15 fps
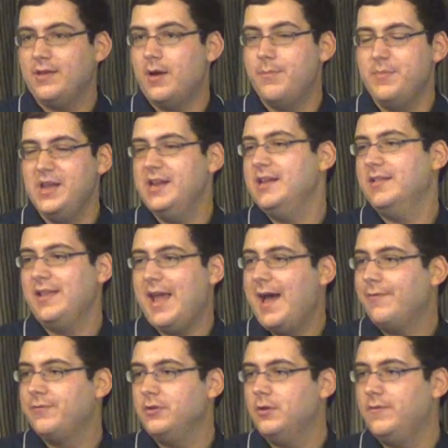immediately
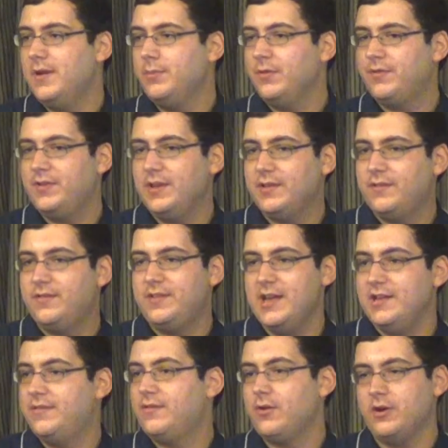after November 6th,
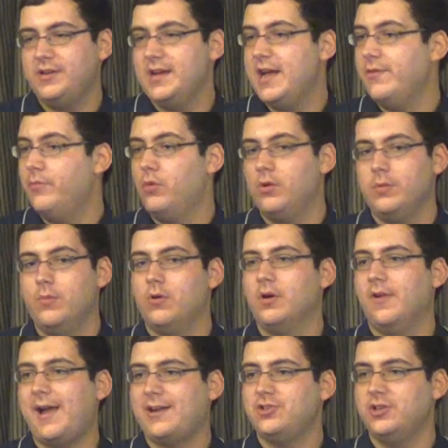states start to have more and more
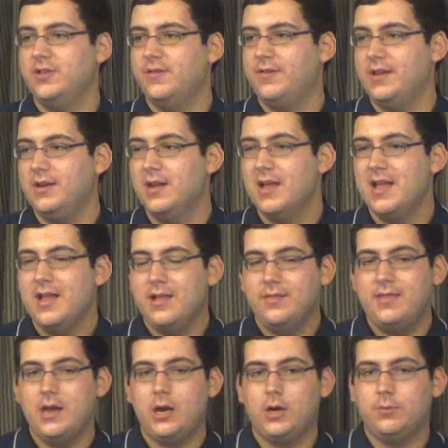elections, and
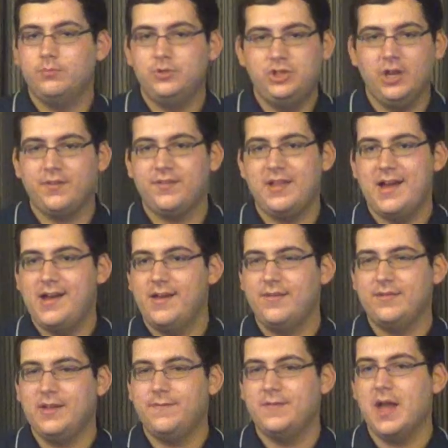they're just
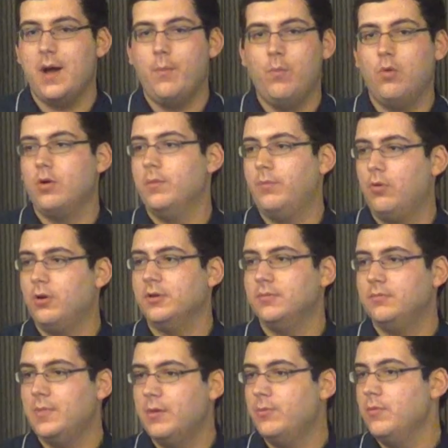as, if not more important,
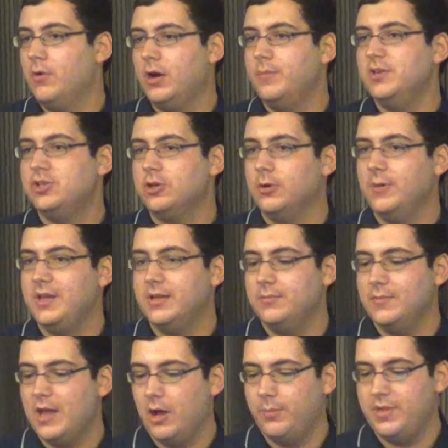and we want to be sure we can
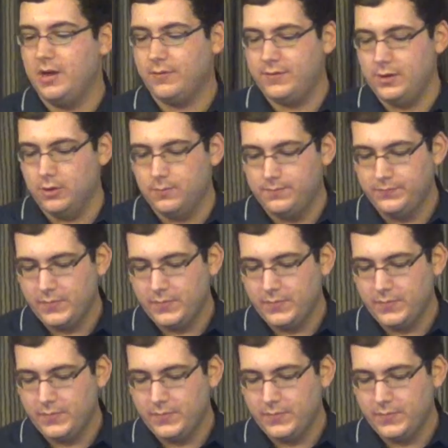help there too.